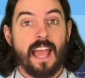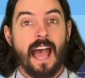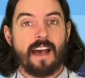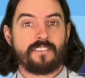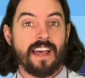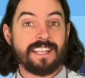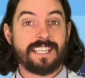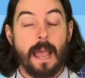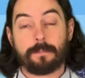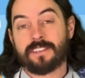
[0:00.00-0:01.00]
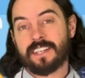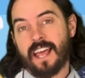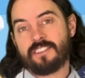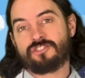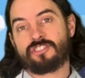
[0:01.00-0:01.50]
have adapted
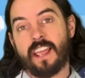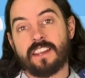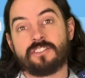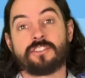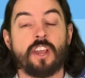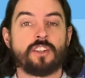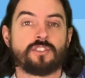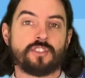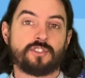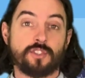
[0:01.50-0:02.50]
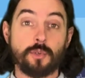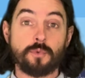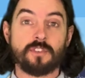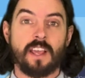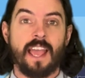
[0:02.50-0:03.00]
and changed to
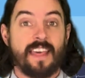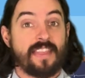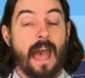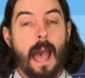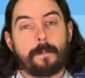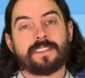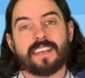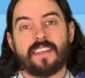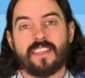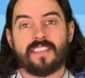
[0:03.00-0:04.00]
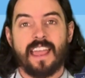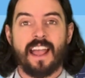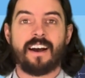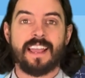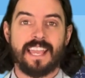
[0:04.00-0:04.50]
suit the habitat that they
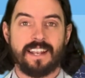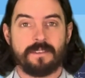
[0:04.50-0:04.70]
are in.